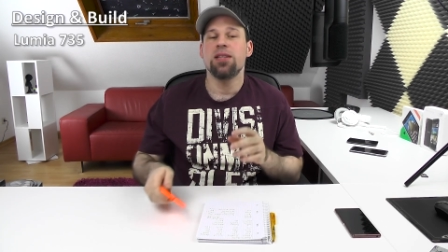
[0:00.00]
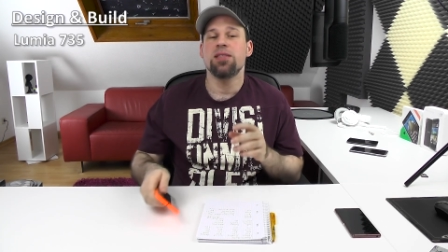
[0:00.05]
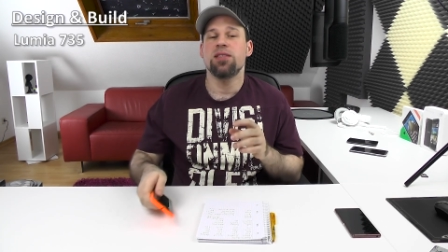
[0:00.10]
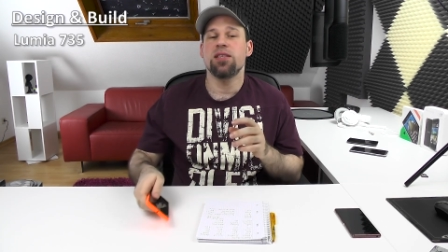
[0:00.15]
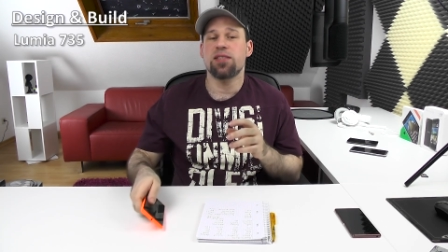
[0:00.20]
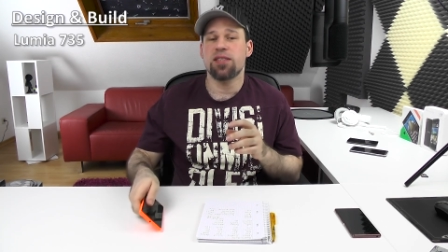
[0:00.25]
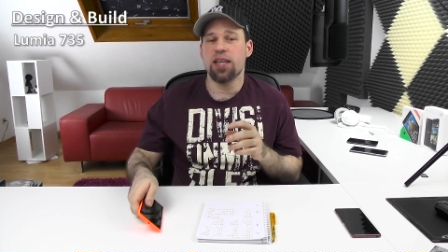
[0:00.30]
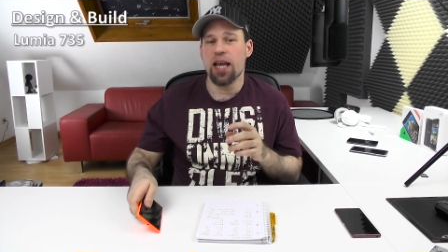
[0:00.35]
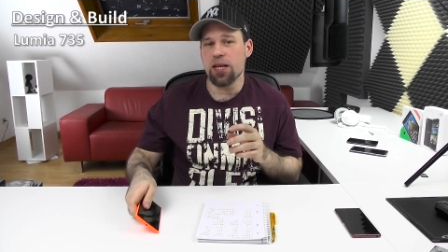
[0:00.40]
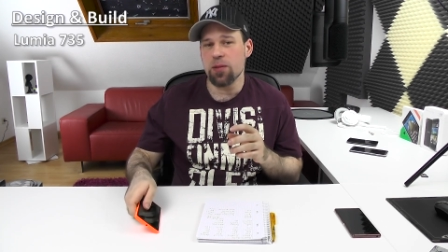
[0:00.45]
The
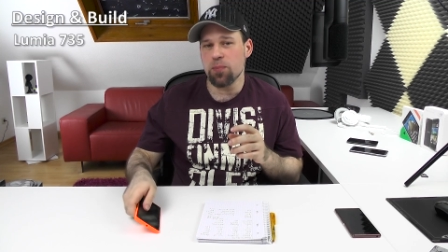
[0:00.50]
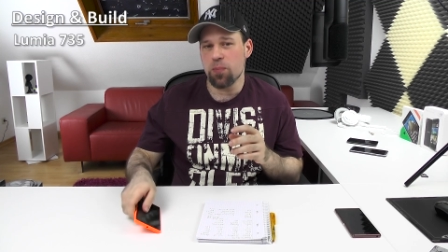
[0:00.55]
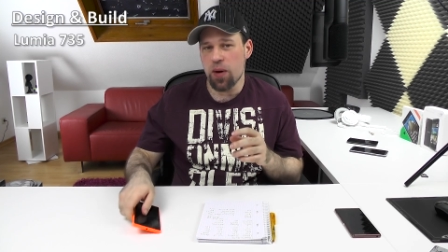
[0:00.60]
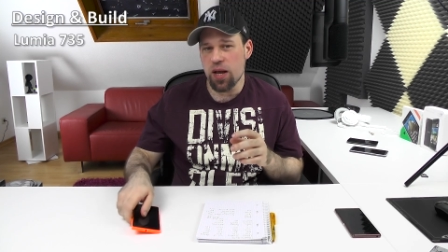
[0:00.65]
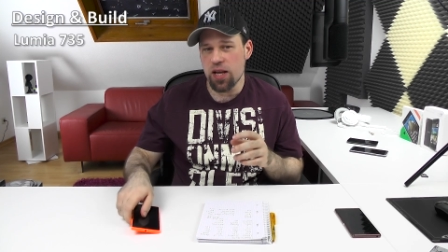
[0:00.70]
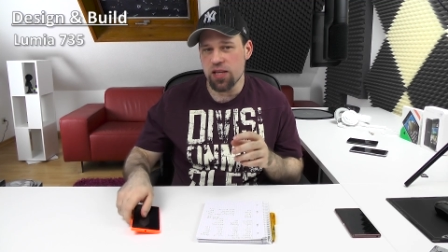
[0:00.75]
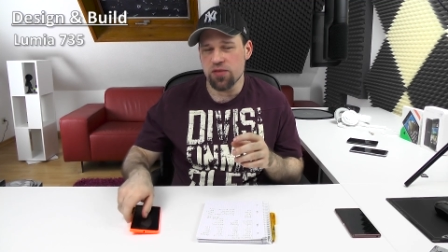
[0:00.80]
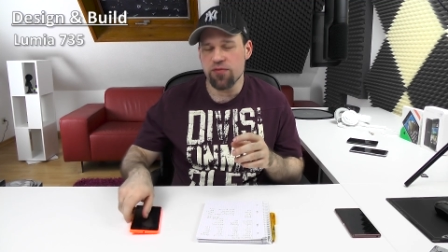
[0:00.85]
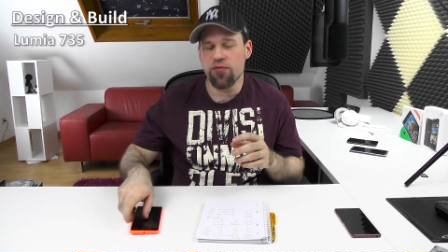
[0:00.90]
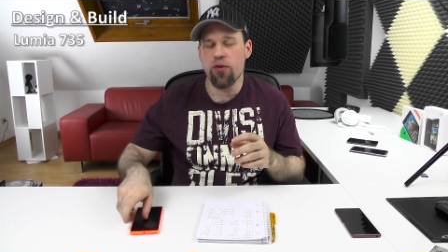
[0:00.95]
second
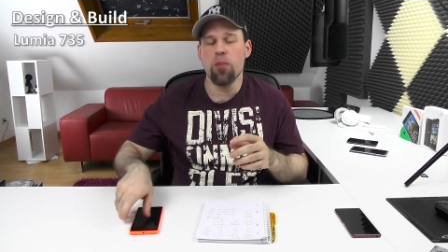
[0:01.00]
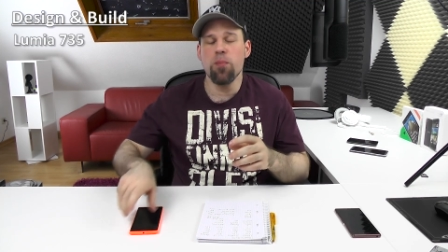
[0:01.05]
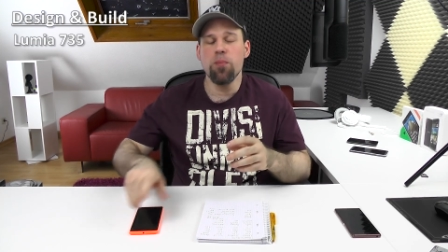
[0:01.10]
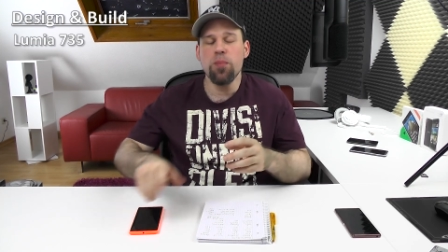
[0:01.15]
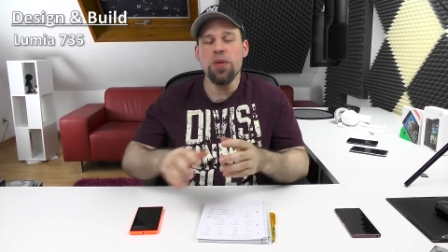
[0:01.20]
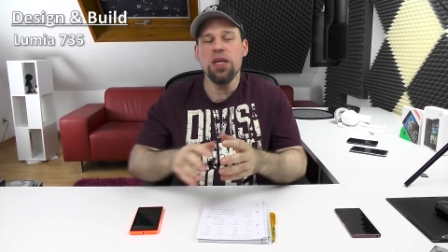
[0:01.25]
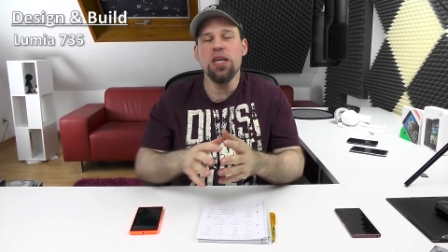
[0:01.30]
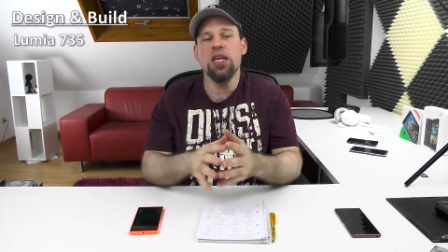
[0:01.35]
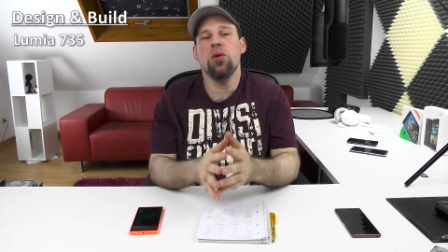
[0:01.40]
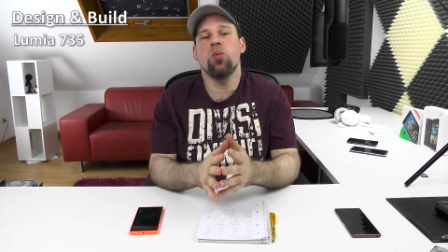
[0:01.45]
place for
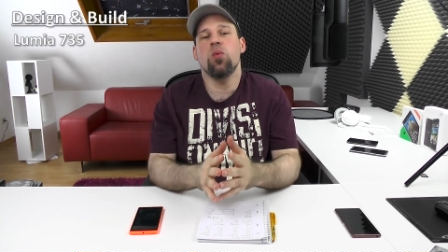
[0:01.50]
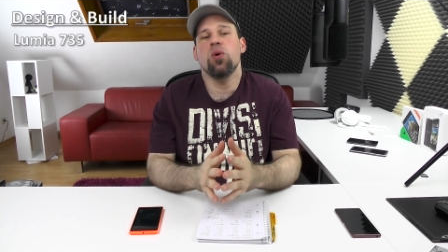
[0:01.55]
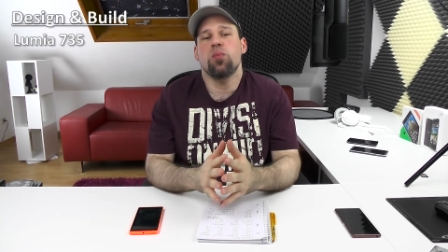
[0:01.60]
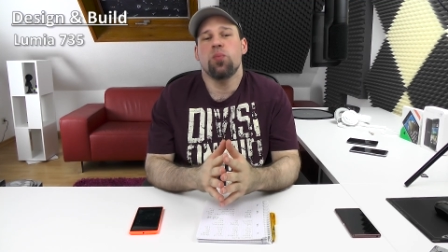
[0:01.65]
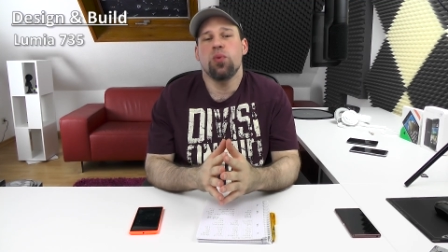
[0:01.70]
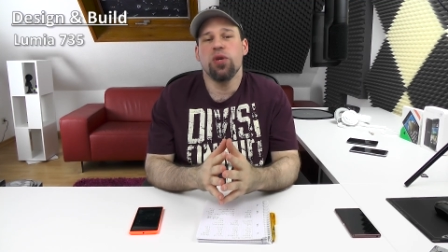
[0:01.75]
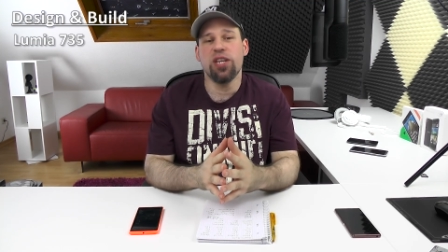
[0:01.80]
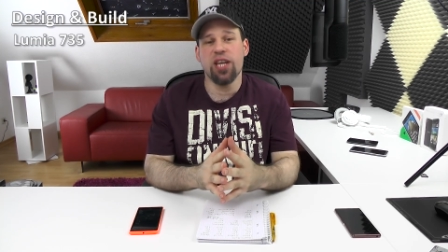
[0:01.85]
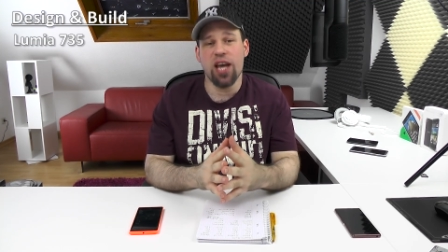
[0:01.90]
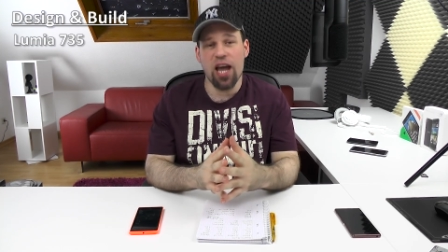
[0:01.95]
me would
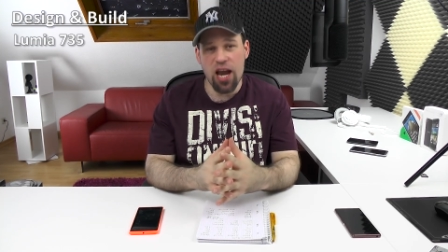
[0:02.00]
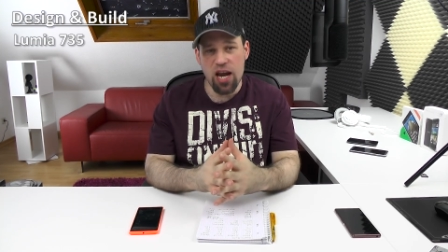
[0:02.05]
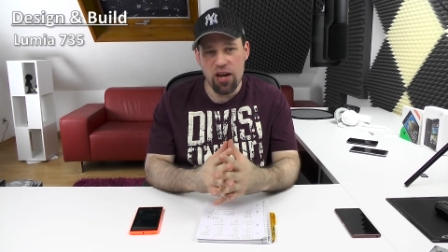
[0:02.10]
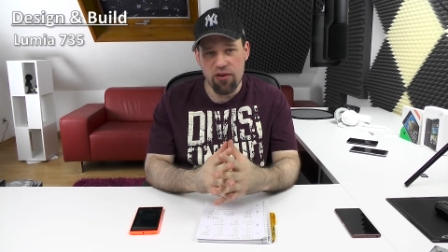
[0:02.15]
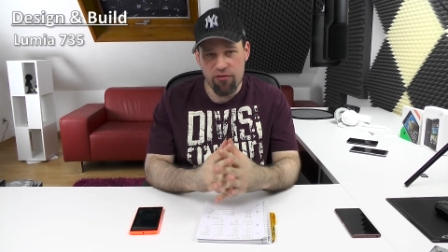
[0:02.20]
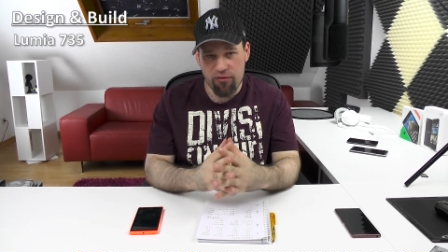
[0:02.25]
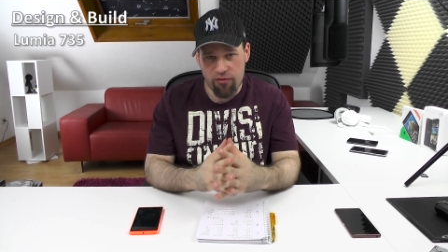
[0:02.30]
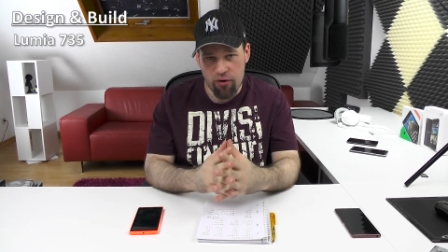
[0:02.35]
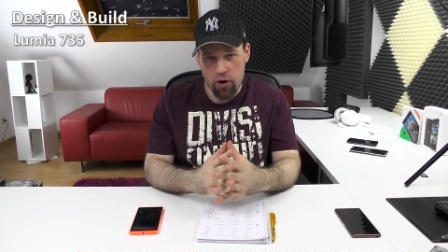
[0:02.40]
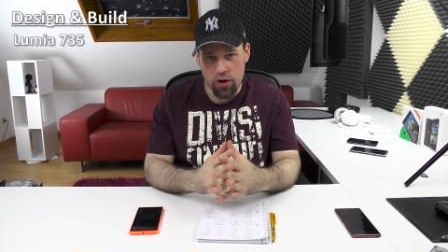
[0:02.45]
be the
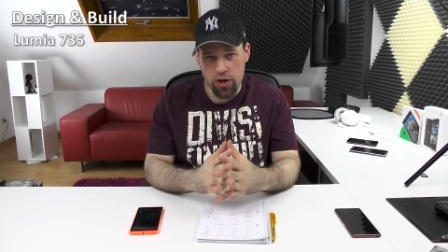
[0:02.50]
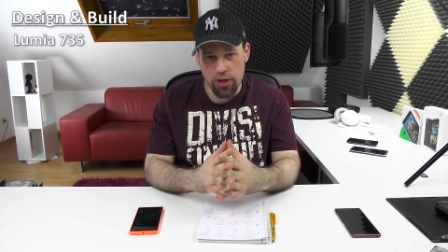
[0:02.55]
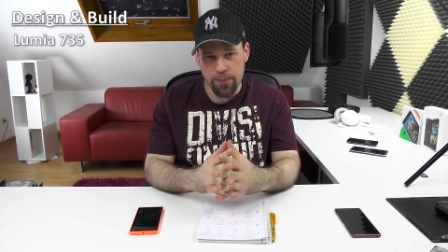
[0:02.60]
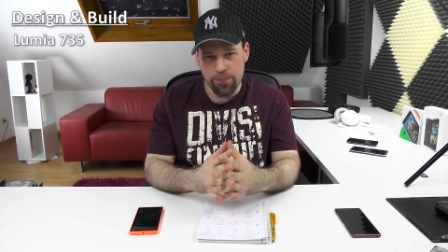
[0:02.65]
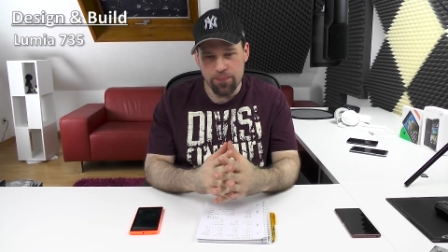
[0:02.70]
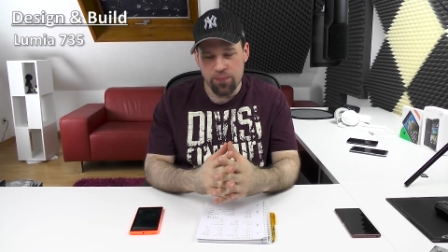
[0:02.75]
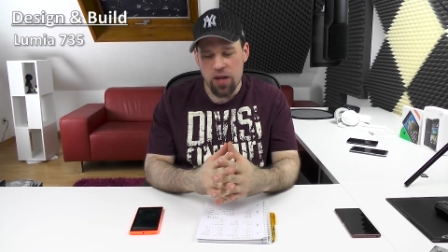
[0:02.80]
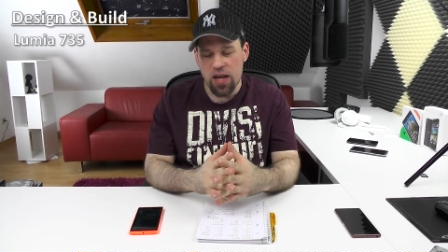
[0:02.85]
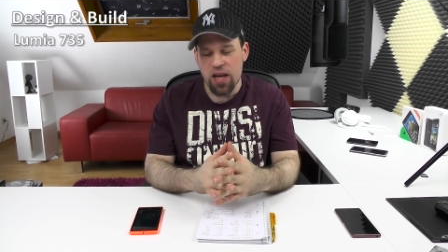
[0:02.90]
830.